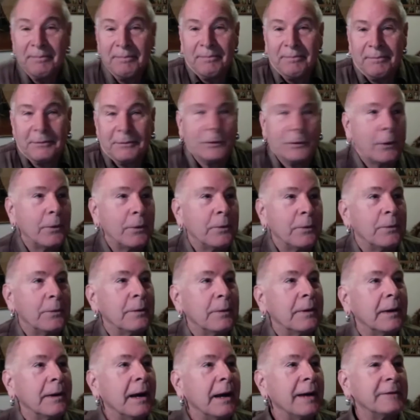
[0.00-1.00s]
So
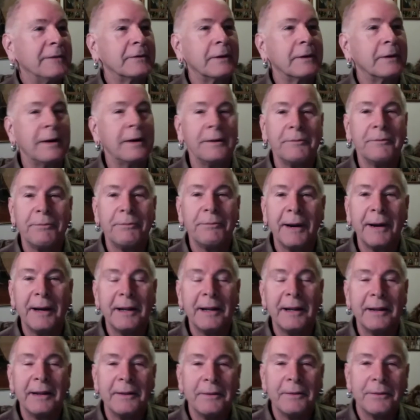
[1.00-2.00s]
I started
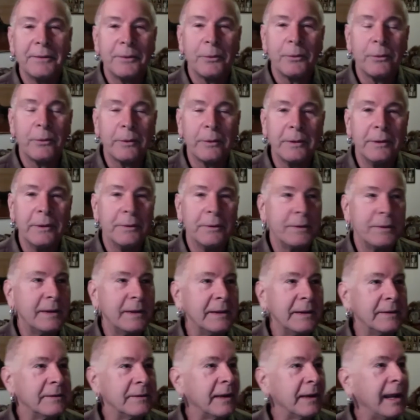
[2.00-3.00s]
finding
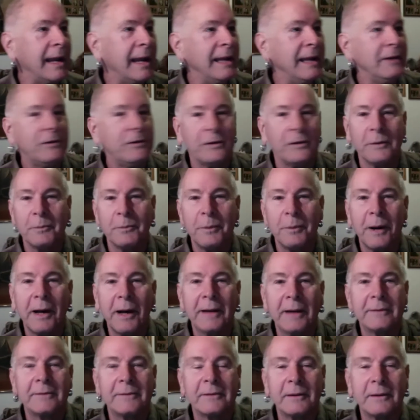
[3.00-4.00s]
these ancient
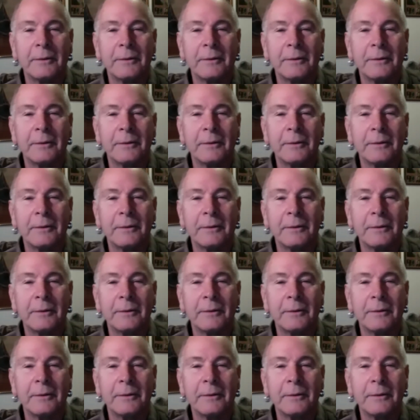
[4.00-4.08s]
pots that,